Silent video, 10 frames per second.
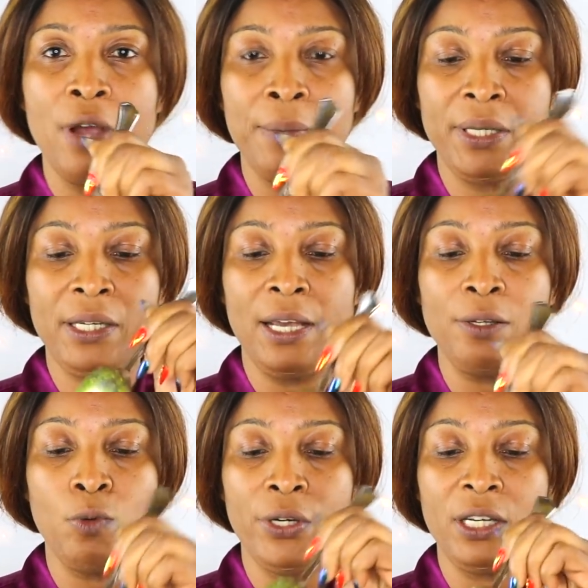remedy and
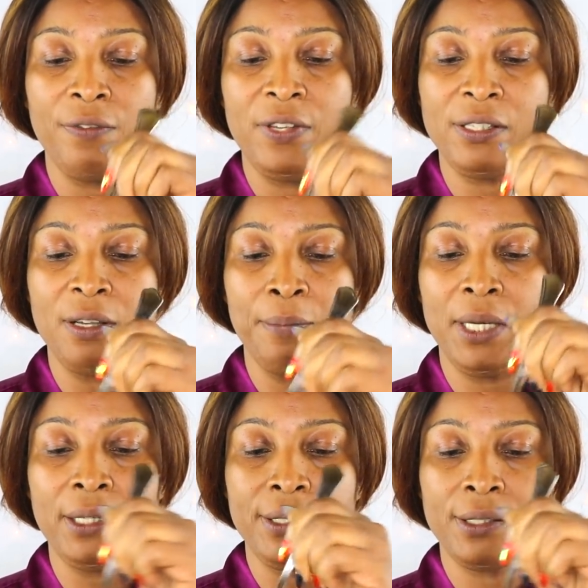you want to give this a
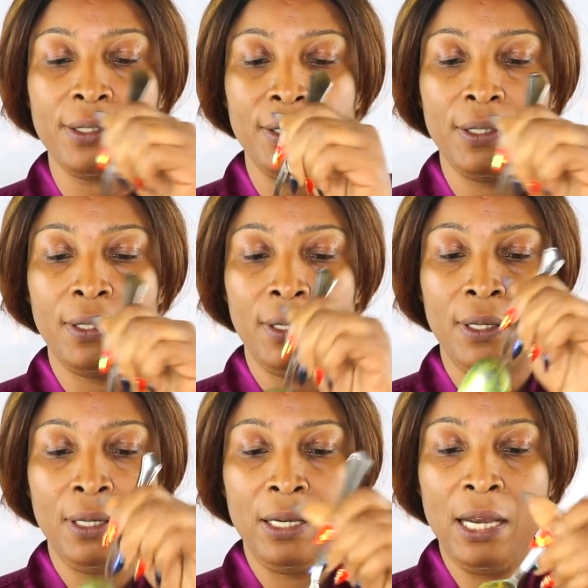mix.
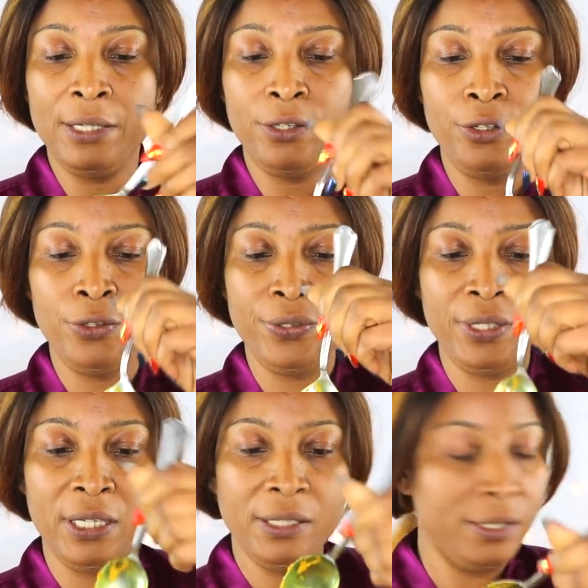And to use
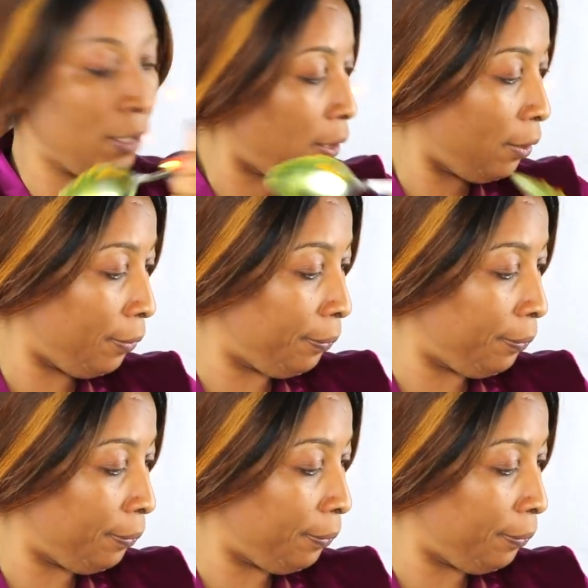this,